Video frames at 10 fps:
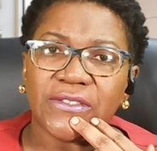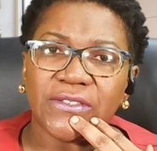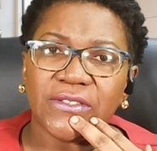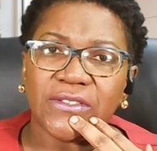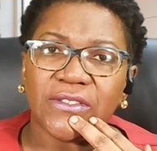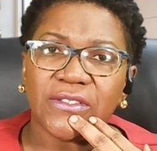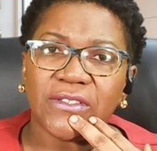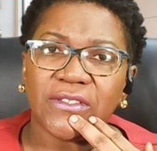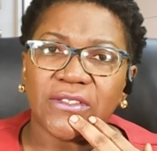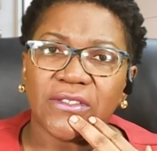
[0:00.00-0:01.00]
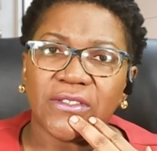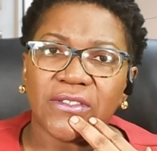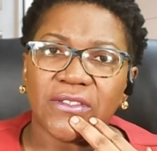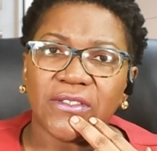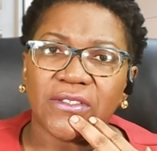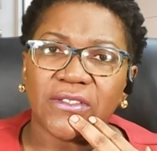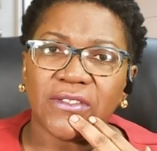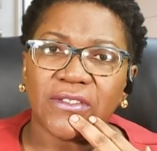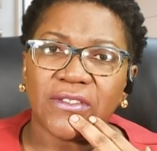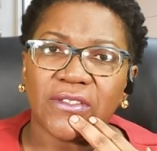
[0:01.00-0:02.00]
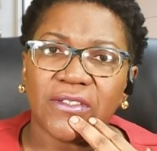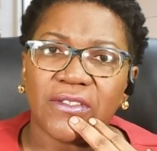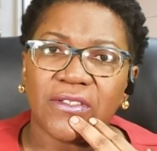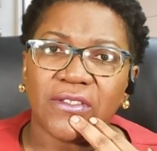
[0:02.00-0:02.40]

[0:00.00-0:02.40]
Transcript: Nothing is said.